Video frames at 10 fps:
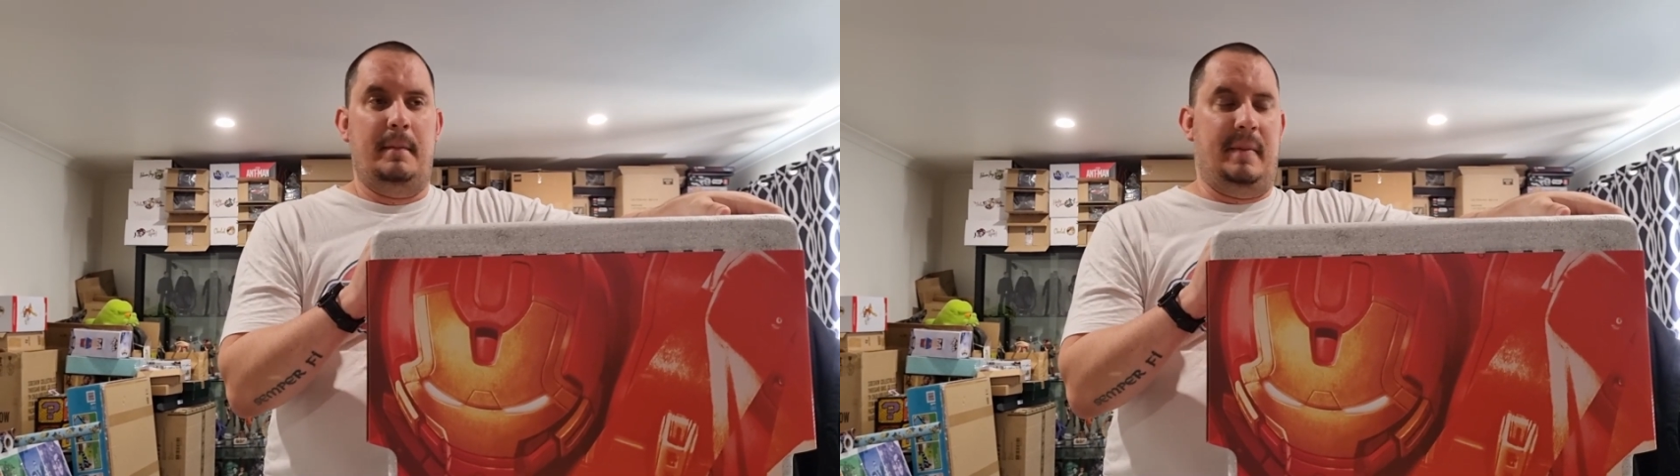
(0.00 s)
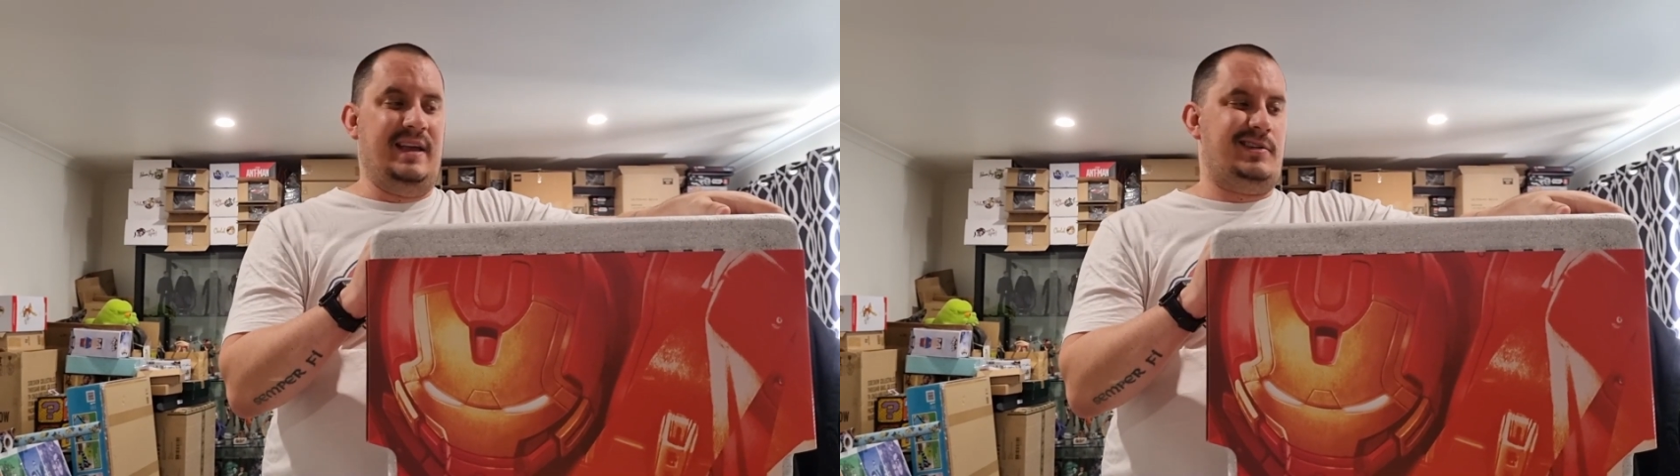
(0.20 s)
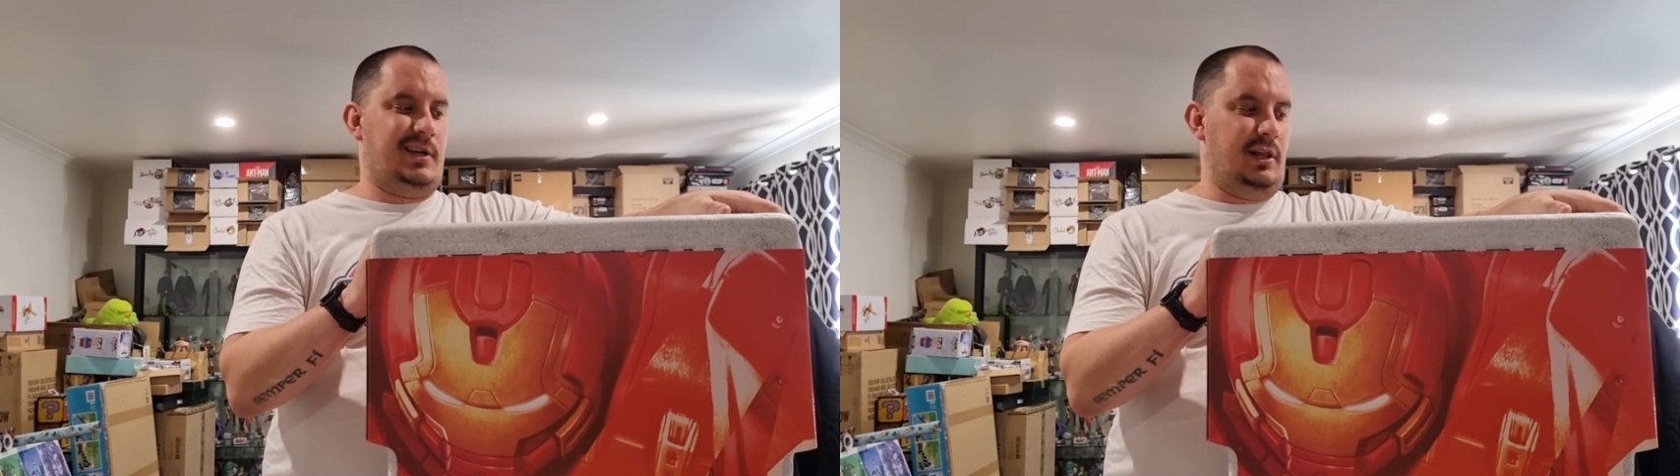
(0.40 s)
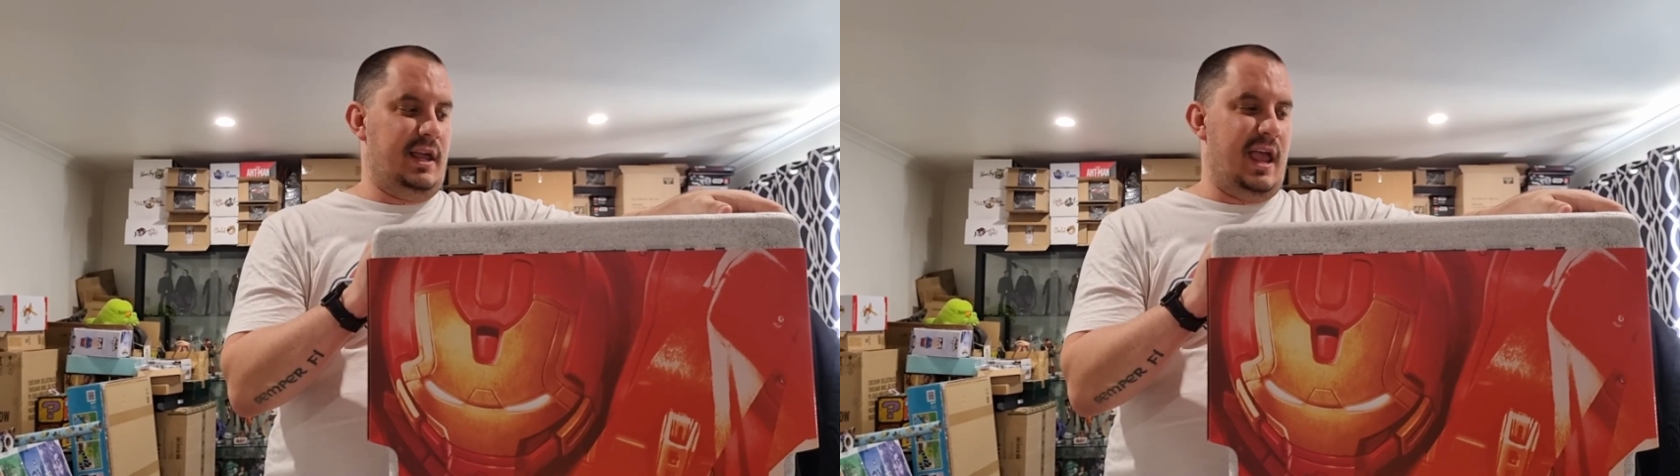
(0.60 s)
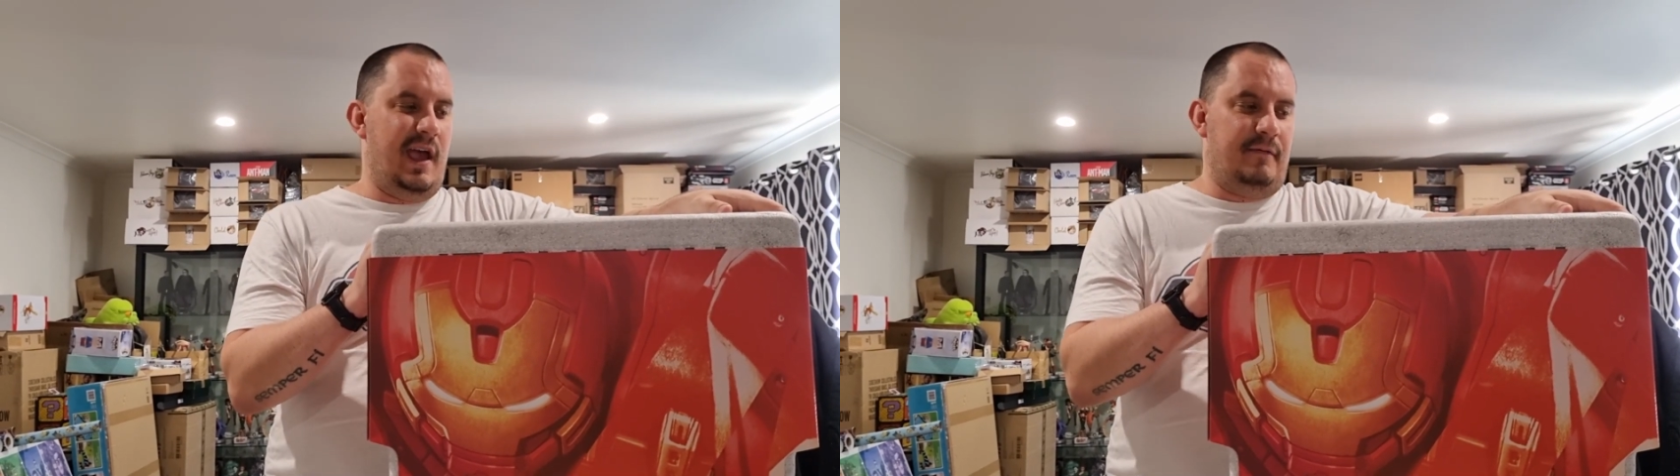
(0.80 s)

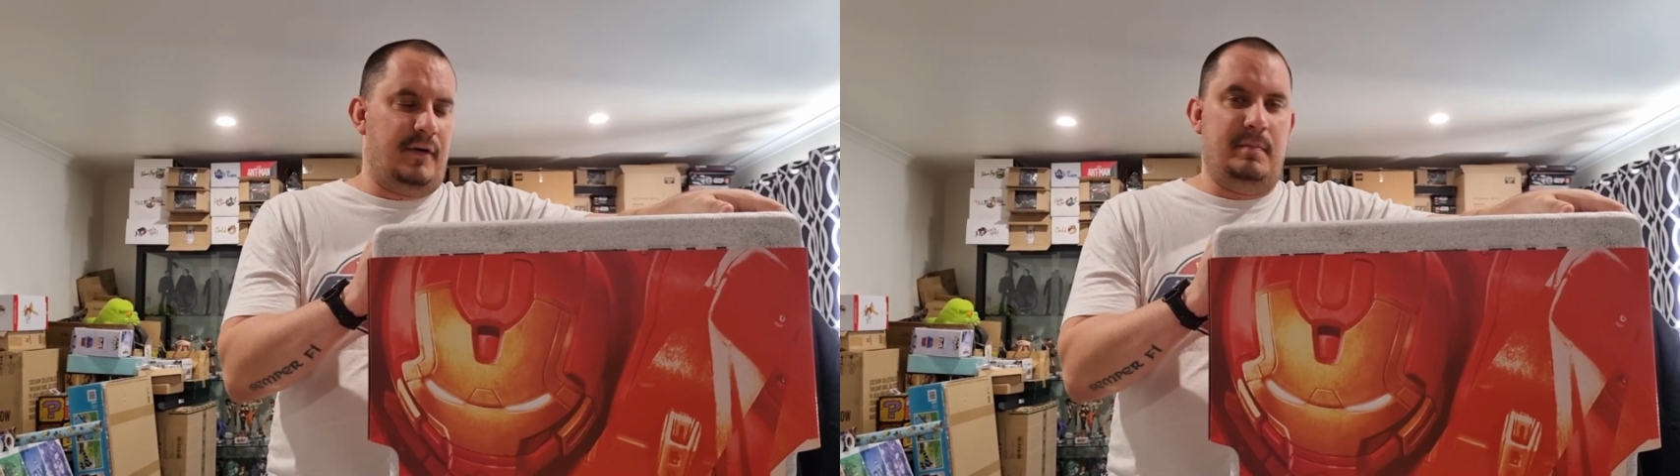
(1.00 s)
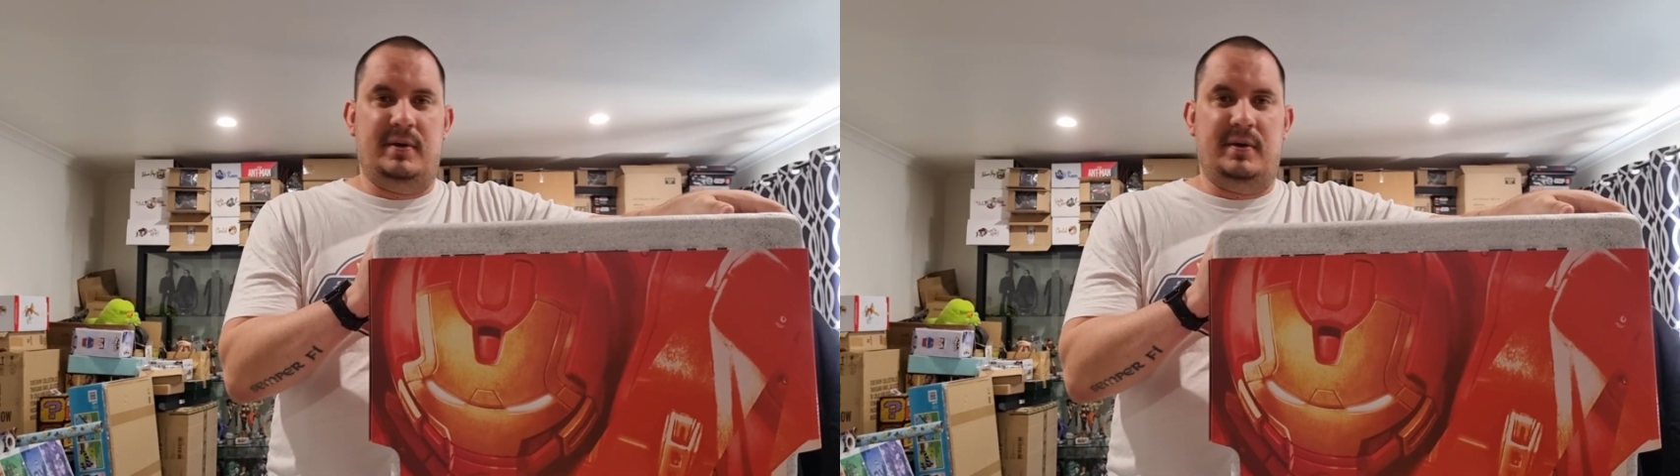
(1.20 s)
basically every